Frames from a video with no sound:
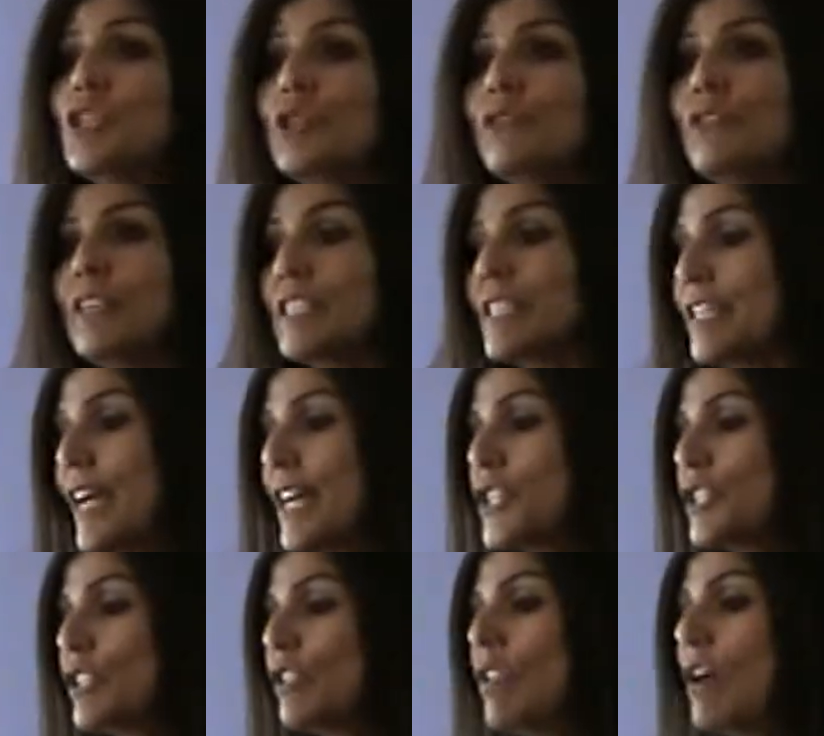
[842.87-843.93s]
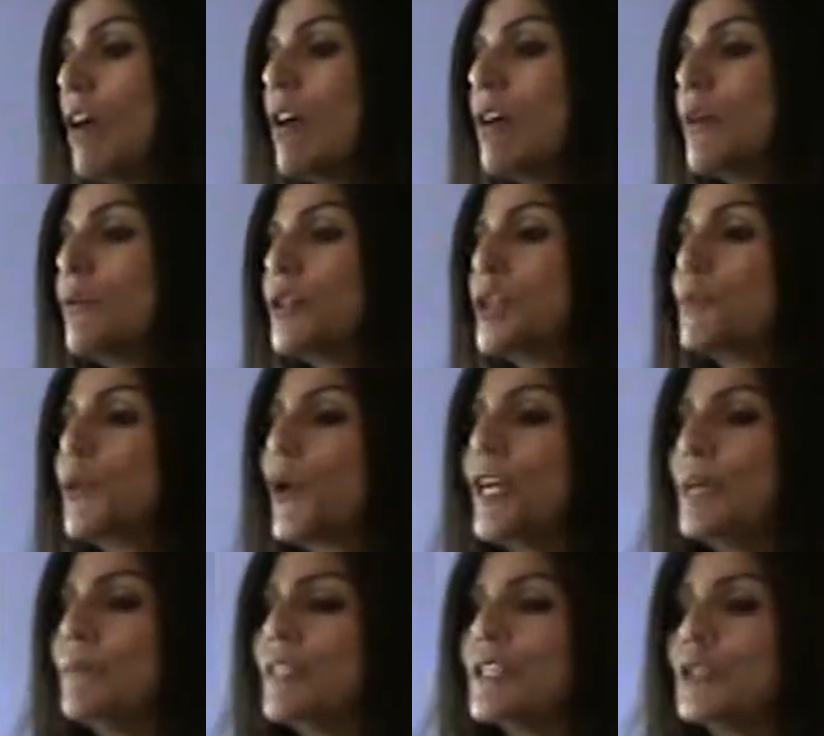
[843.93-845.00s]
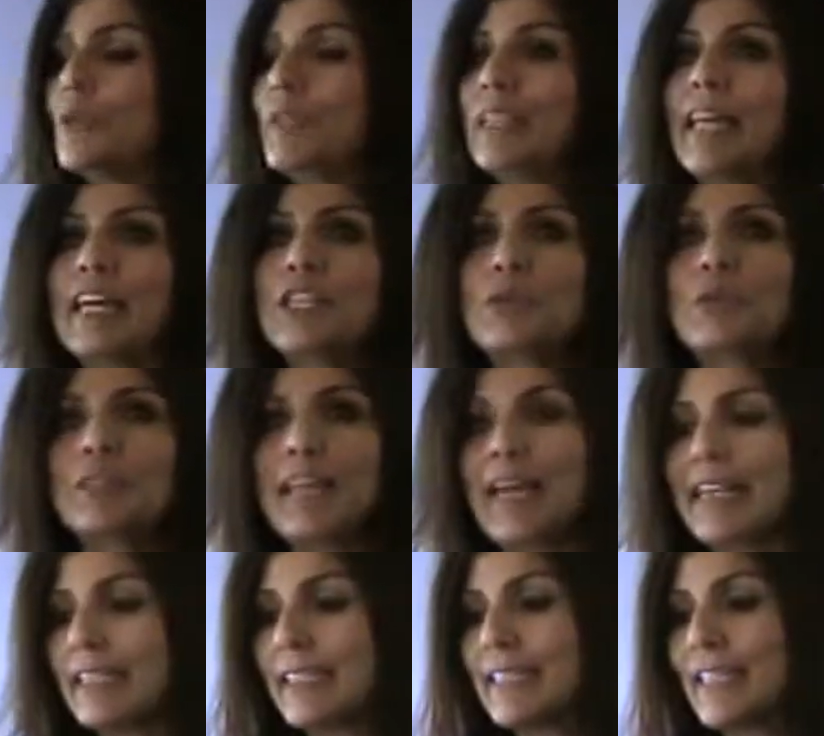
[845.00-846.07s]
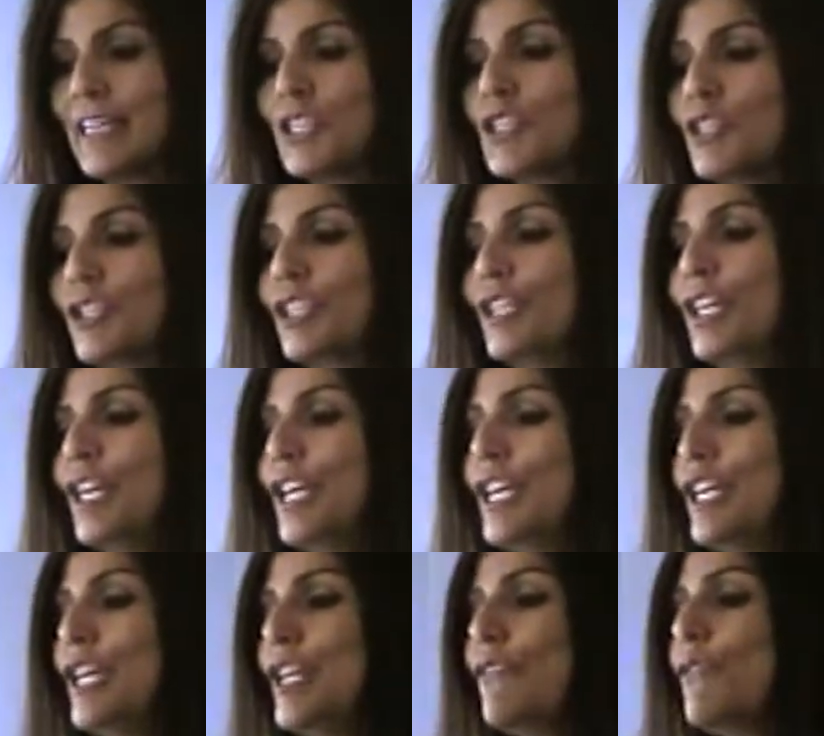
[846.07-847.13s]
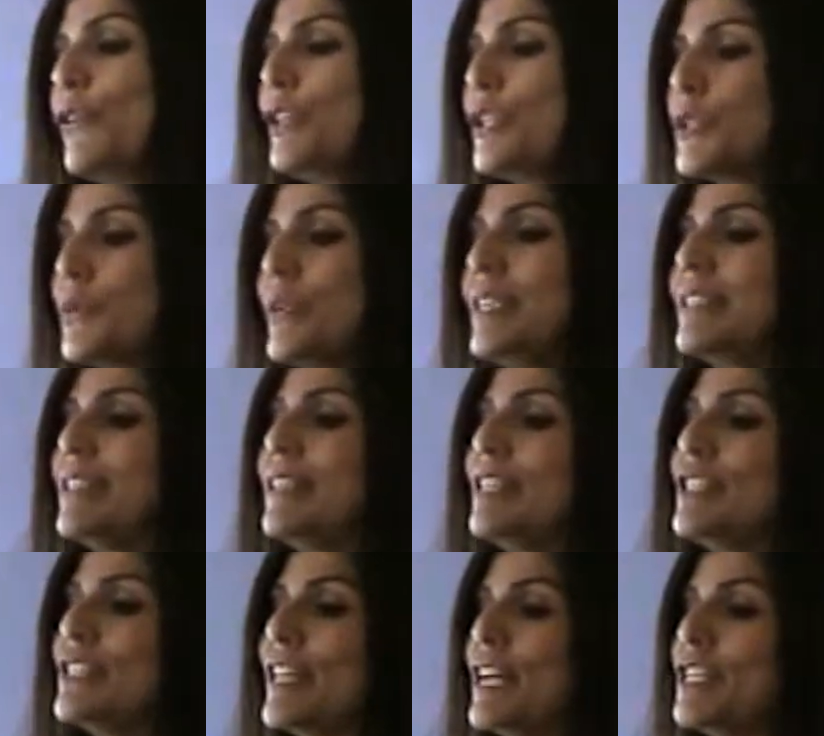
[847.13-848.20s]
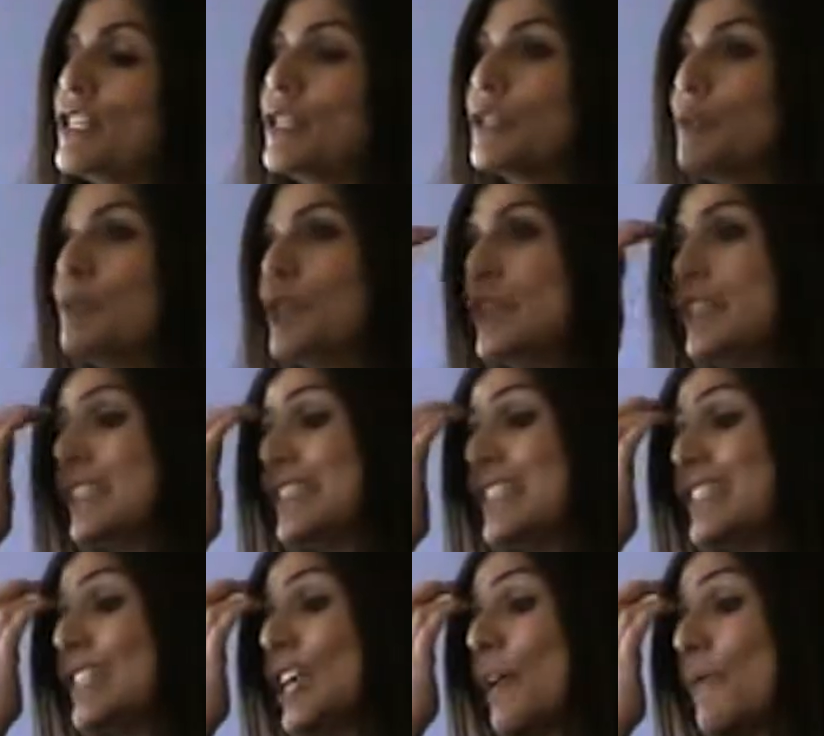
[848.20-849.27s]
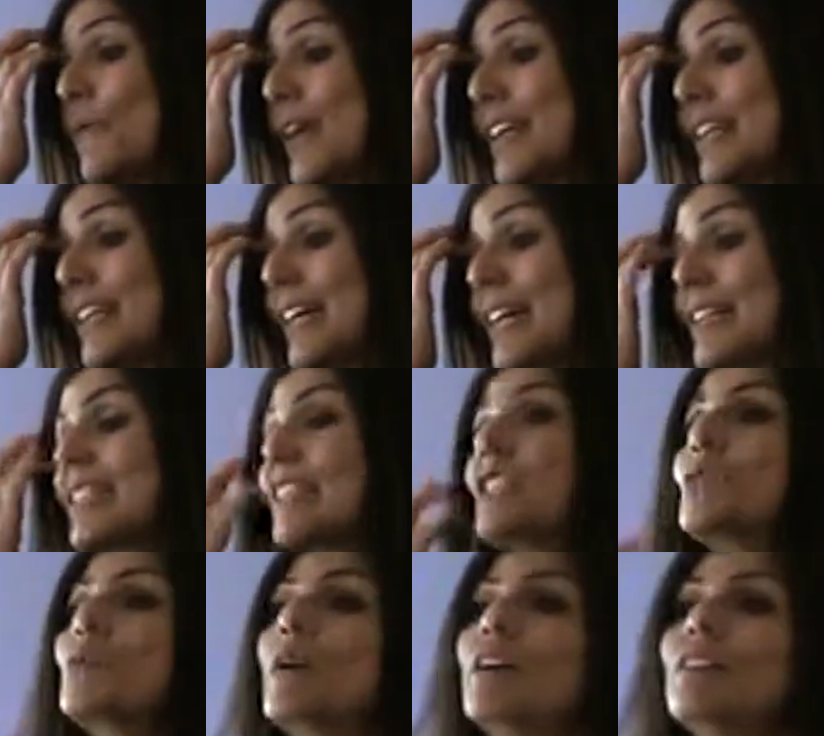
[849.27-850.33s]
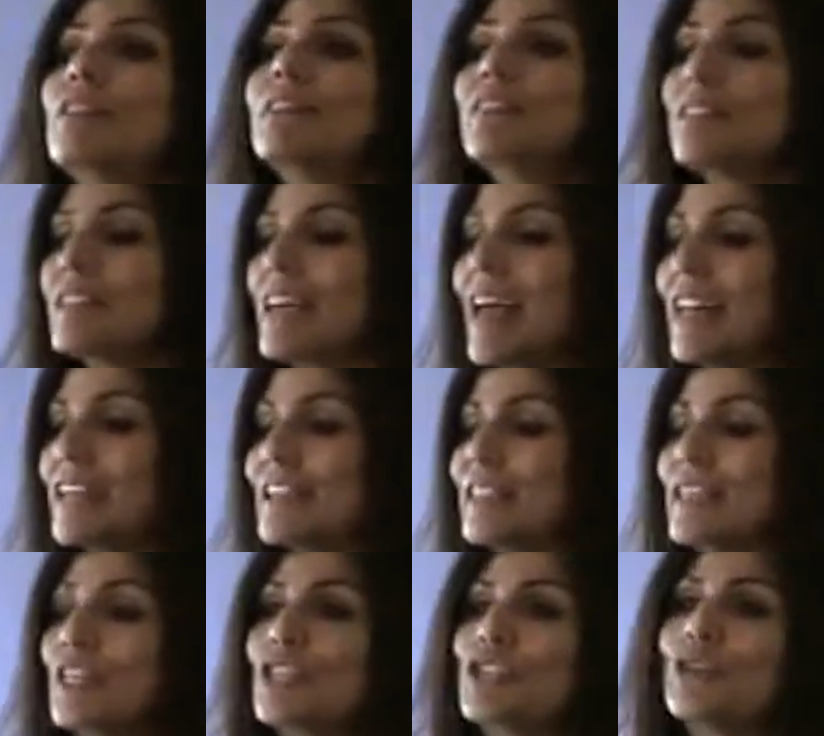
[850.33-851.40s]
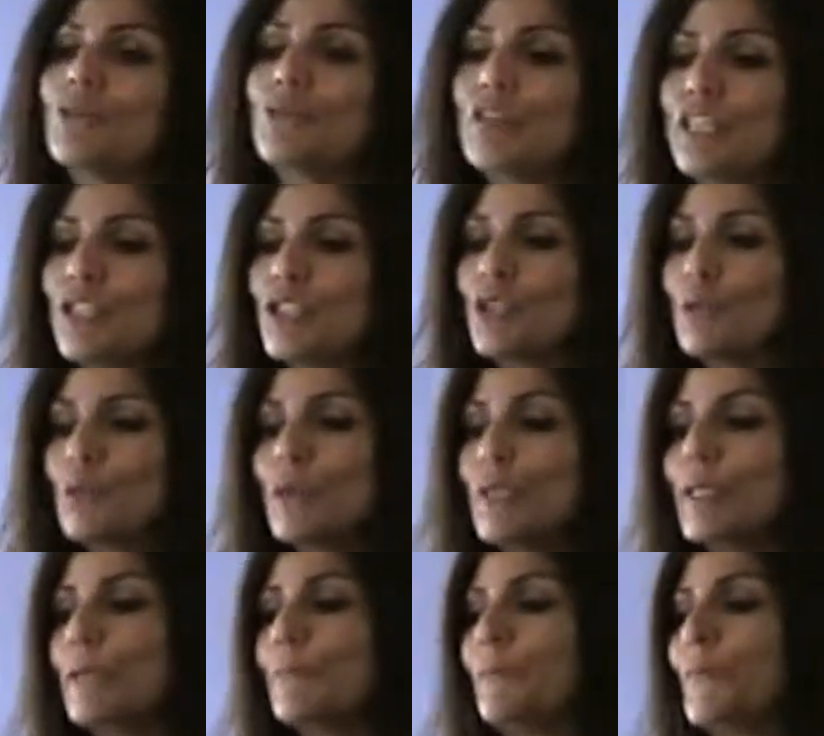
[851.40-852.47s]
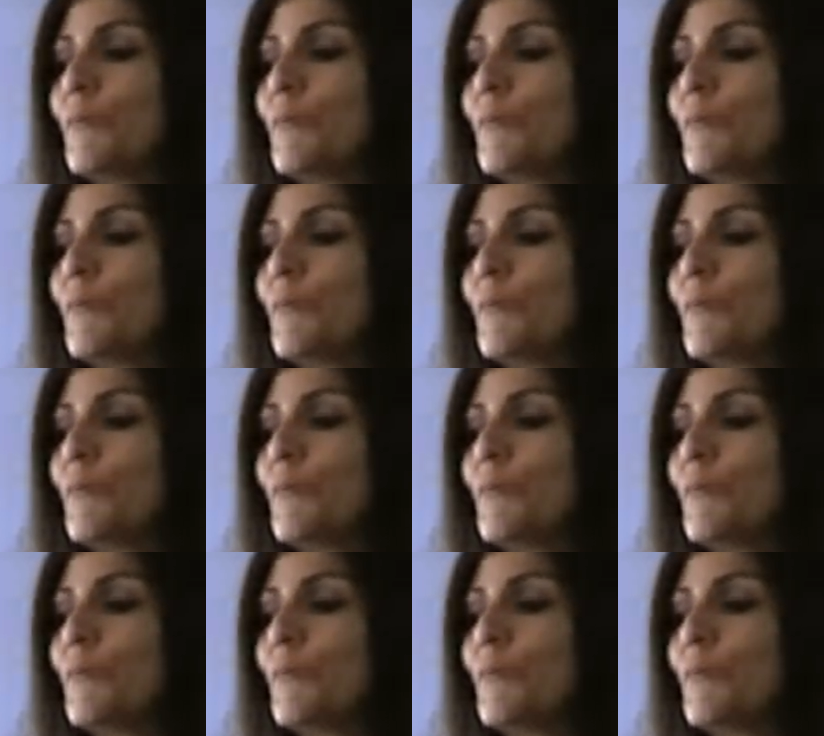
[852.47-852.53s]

of international law, which prohibits unilateral annexation. For this reason, the international community does not recognize Israel's annexation of East Jerusalem.